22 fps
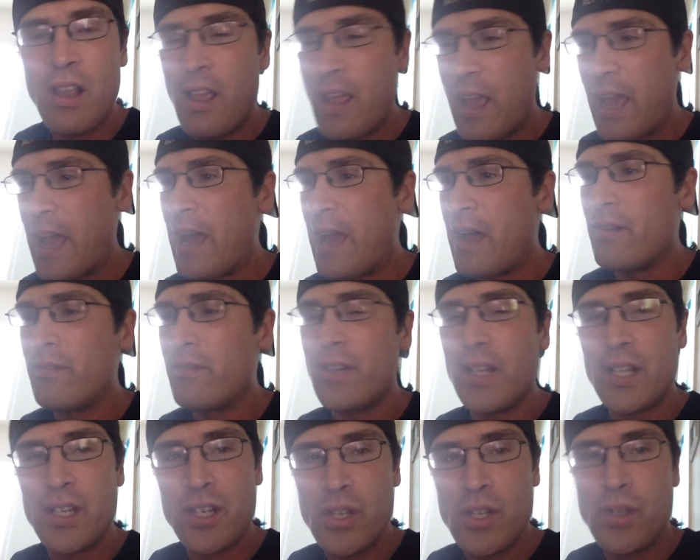have
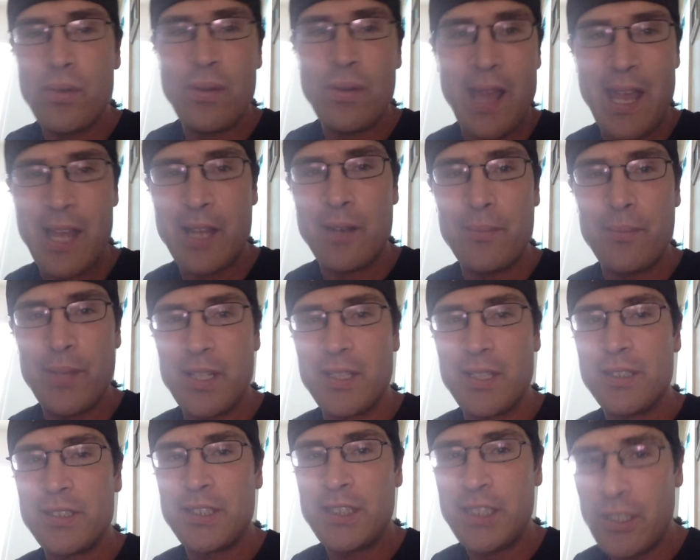a new
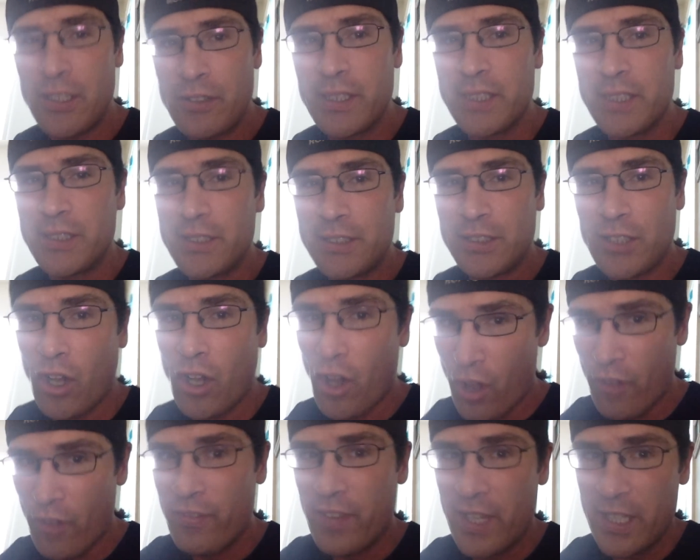animated series
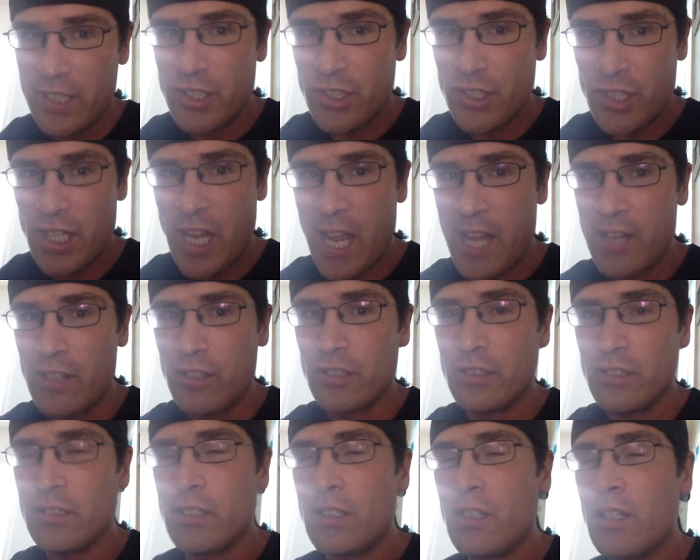on this
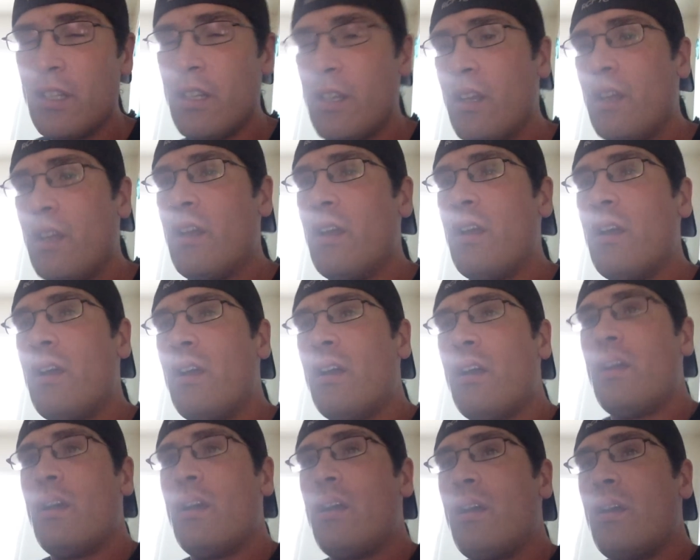channel.
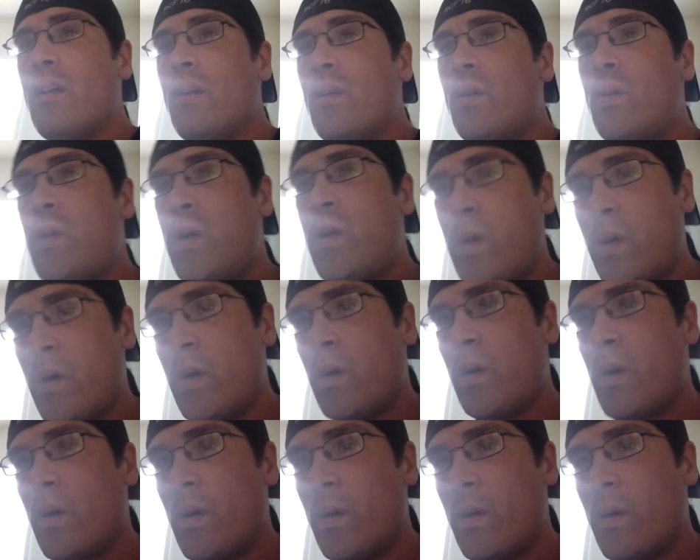Whew.